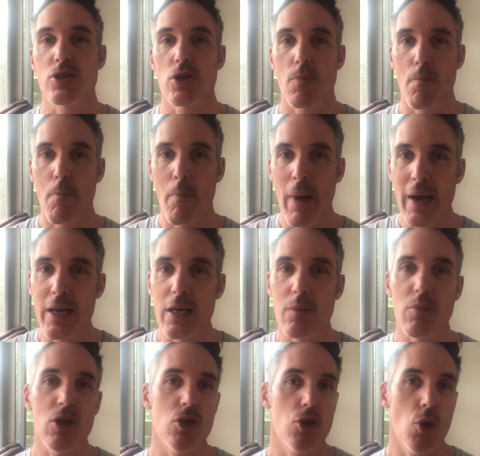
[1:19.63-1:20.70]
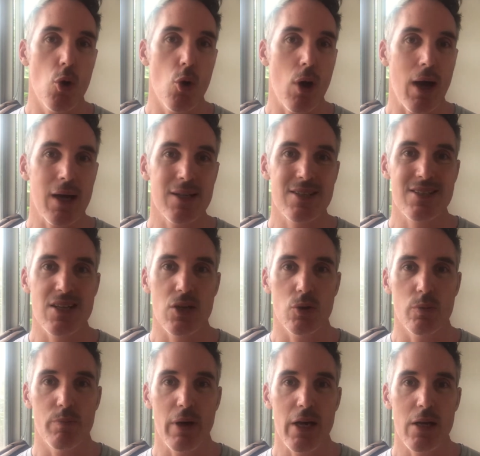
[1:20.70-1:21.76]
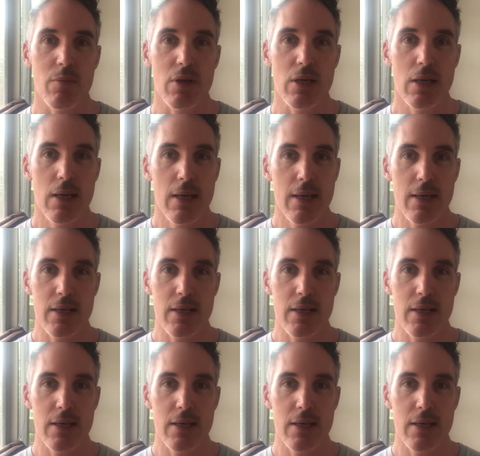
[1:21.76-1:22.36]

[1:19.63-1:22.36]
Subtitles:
that maybe your unsettled baby